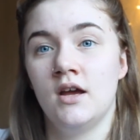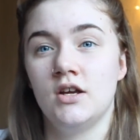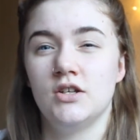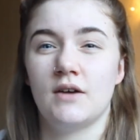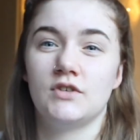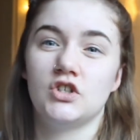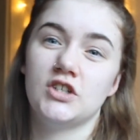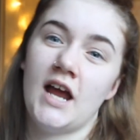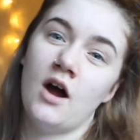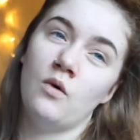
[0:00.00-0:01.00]
You'd have to
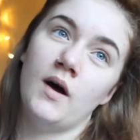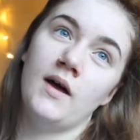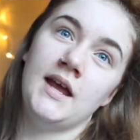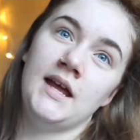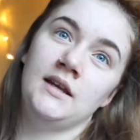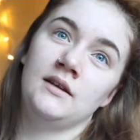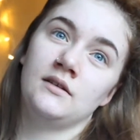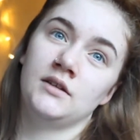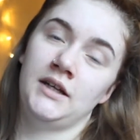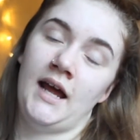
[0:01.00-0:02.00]
shower
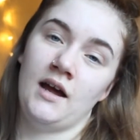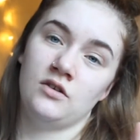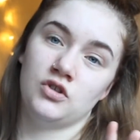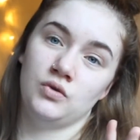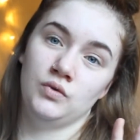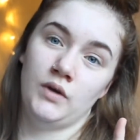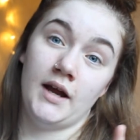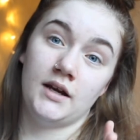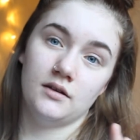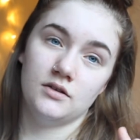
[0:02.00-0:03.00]
in an actual like